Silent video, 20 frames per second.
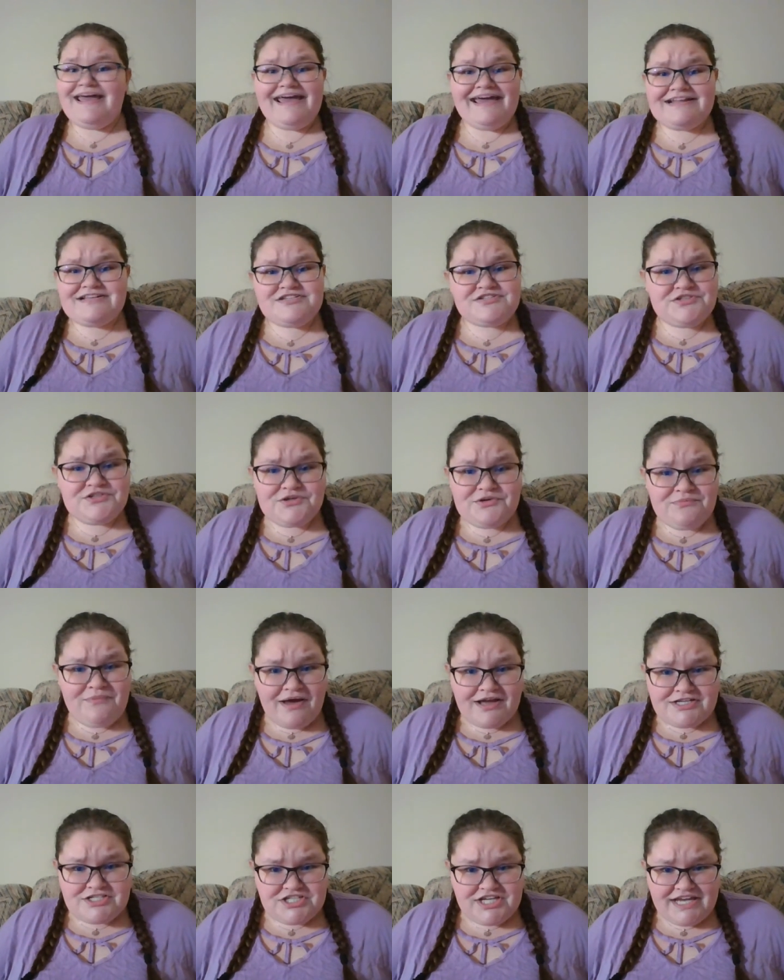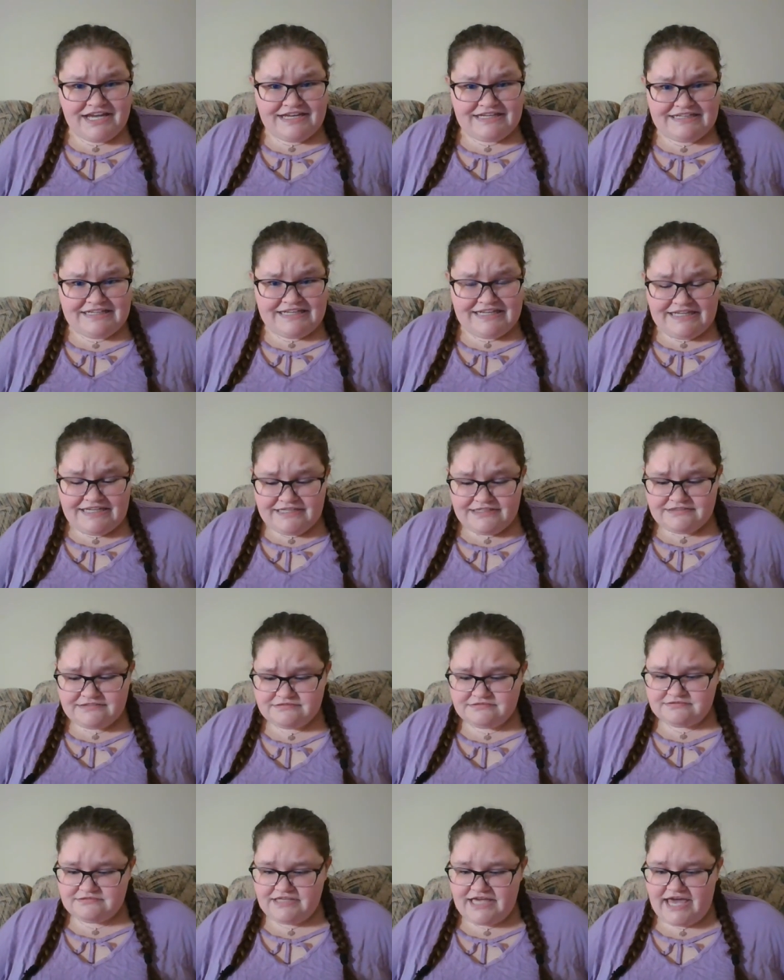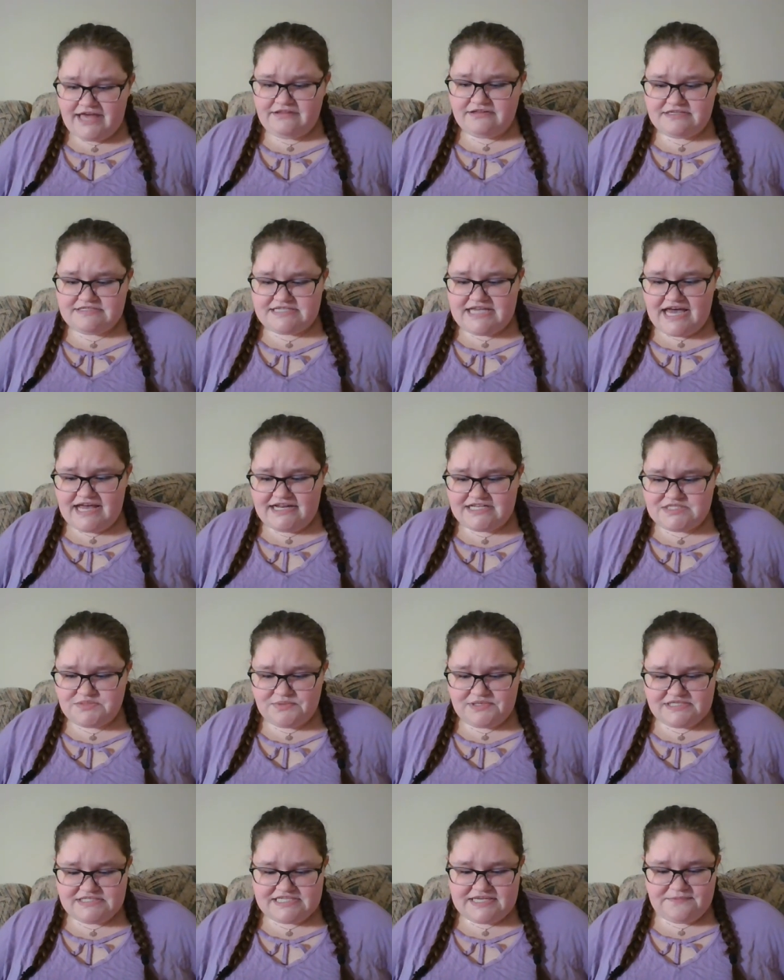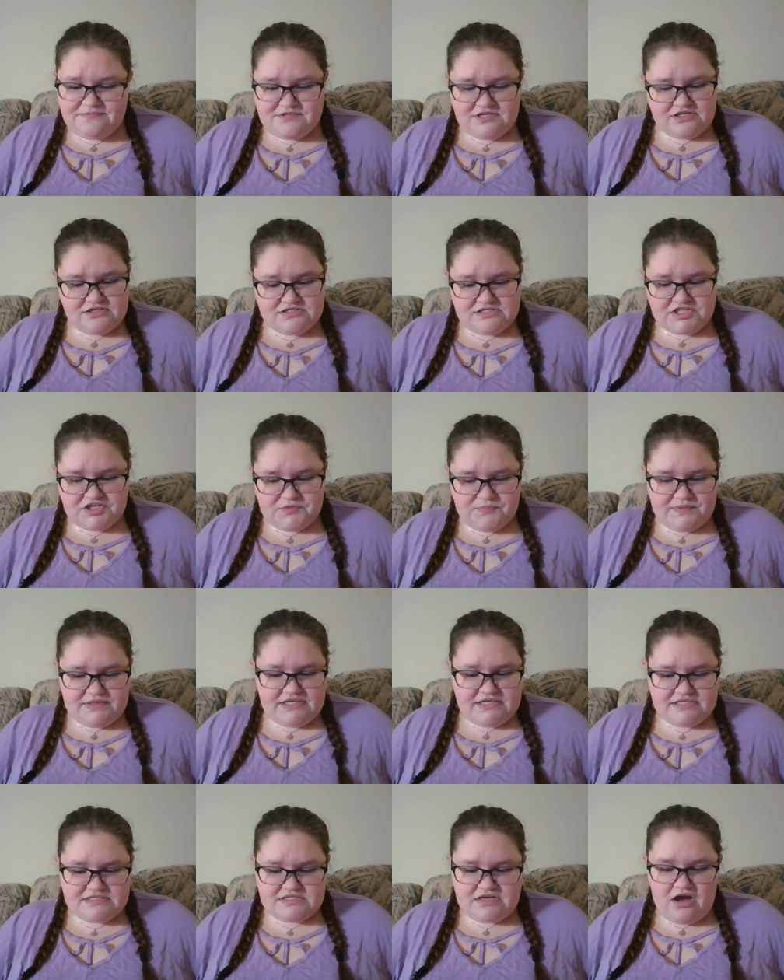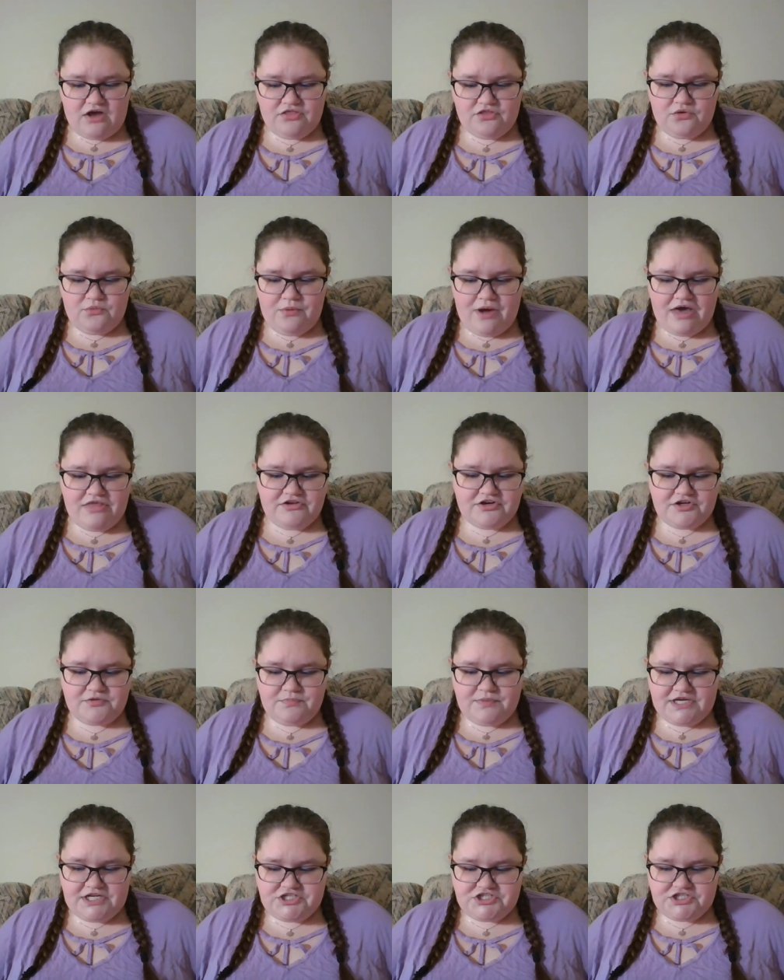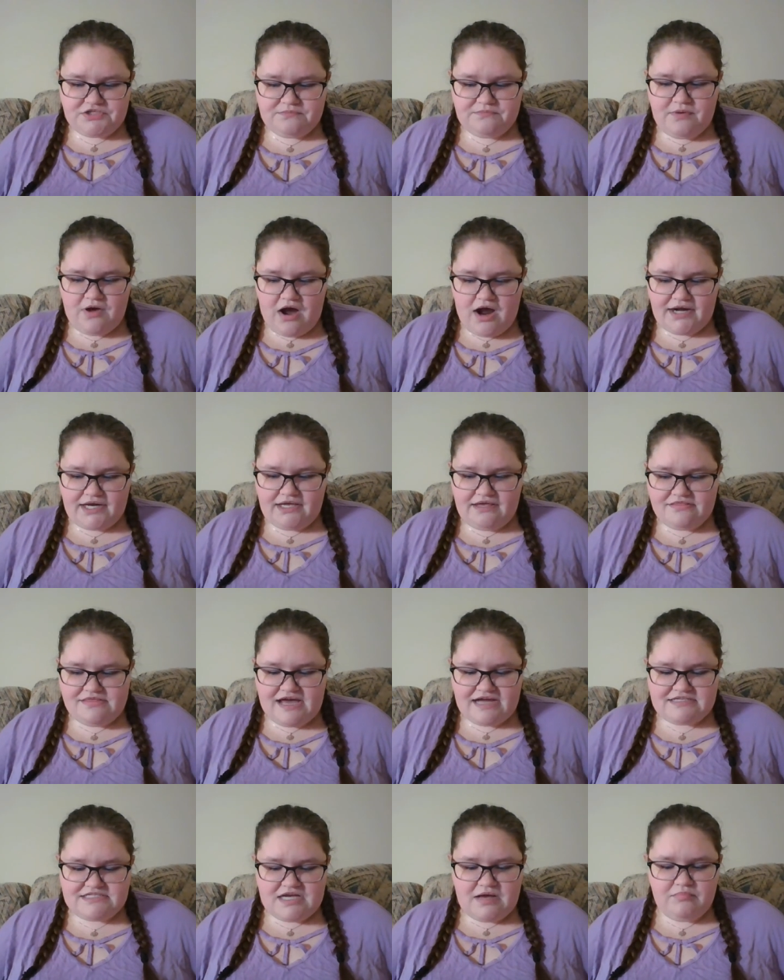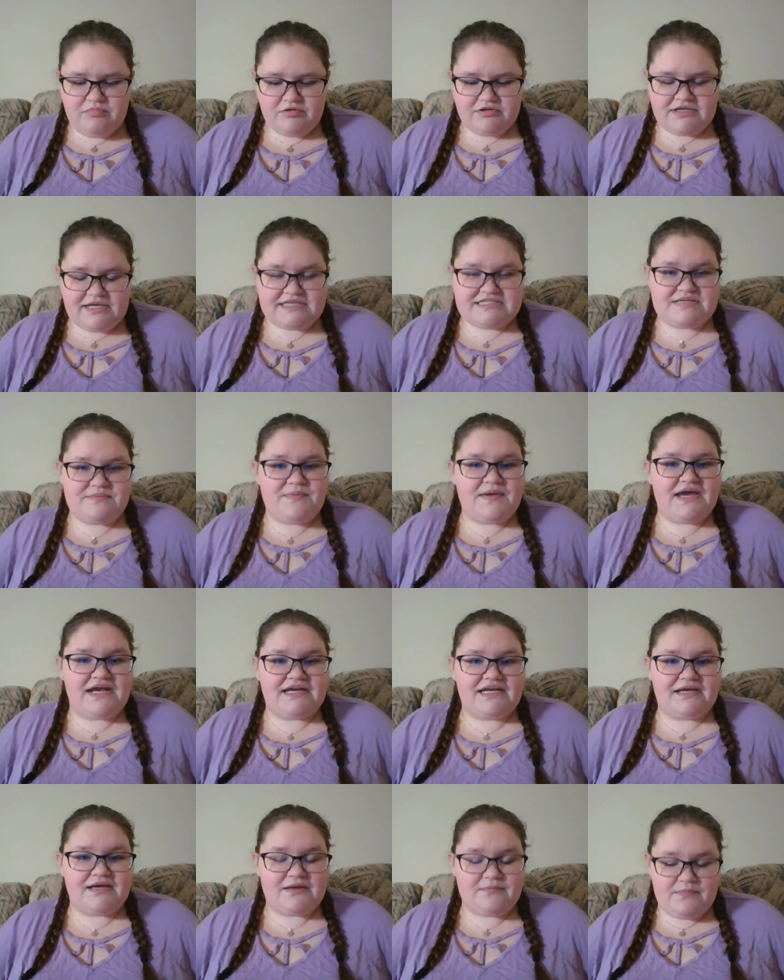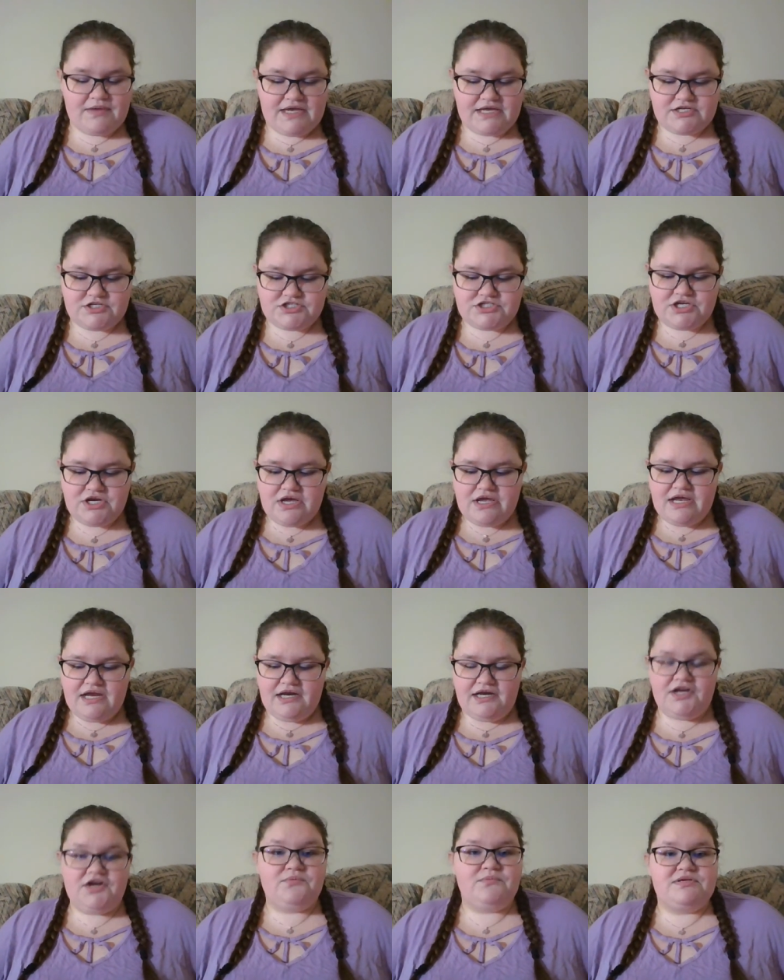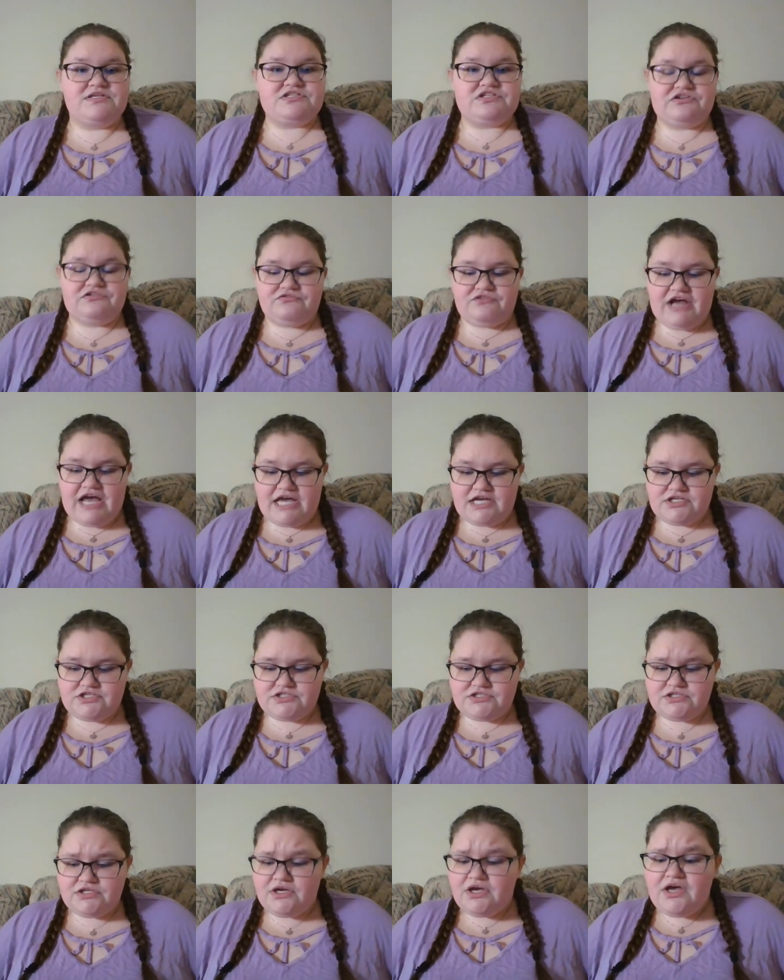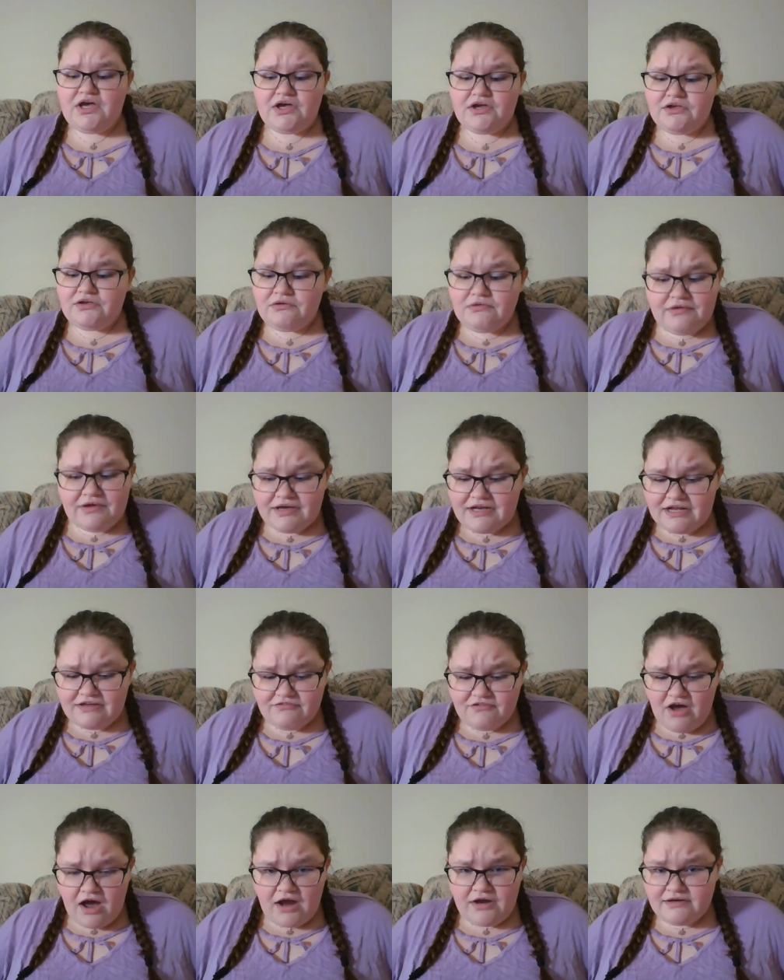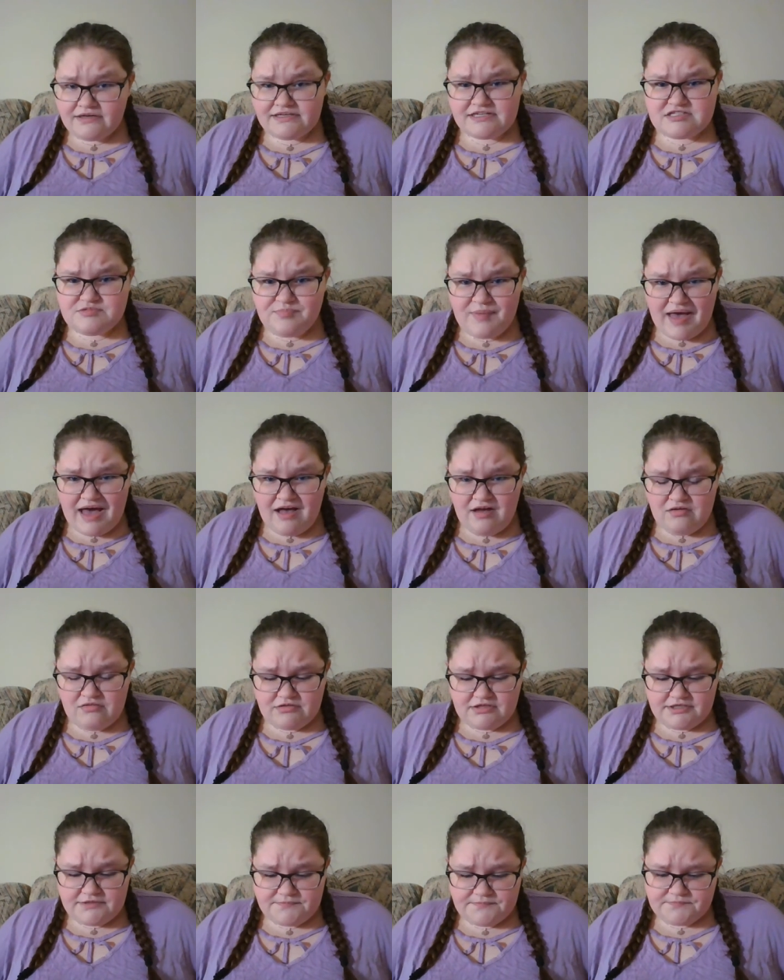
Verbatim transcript: It's too much, Handy, Kayla said as we sipped our Slurpees on the weathered pigeon potty that doubled as a picnic bench near Mr. Fresh. You could have gotten expelled.